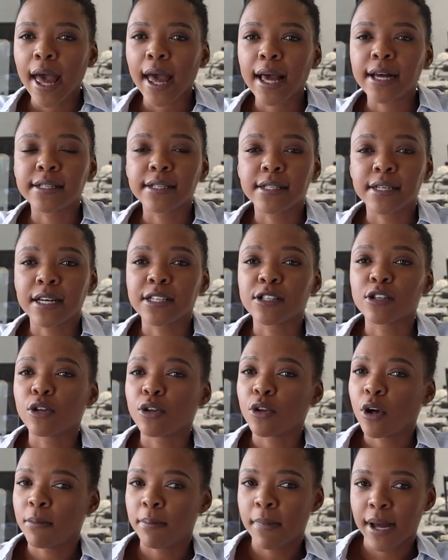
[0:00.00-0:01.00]
It does
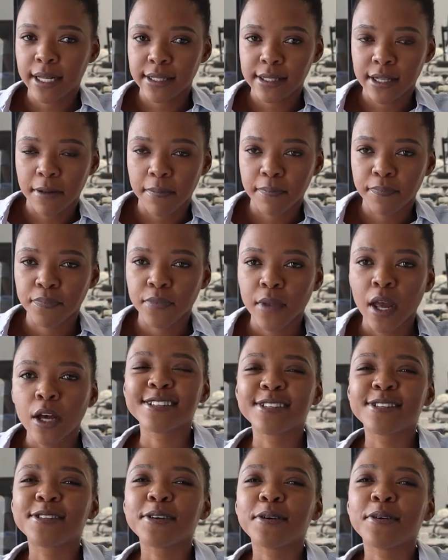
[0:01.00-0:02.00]
not matter.
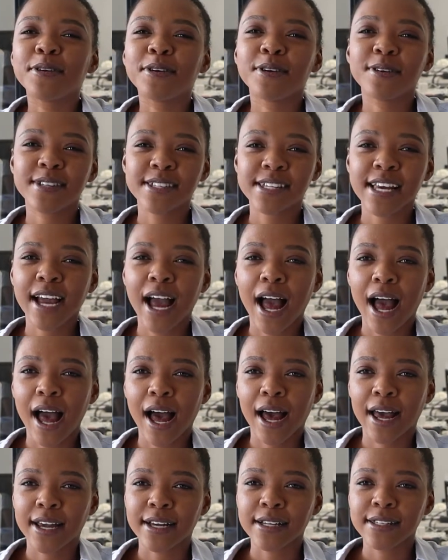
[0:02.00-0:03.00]
So using
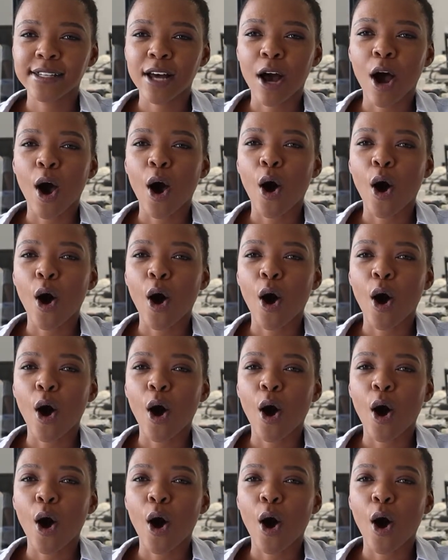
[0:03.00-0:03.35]
height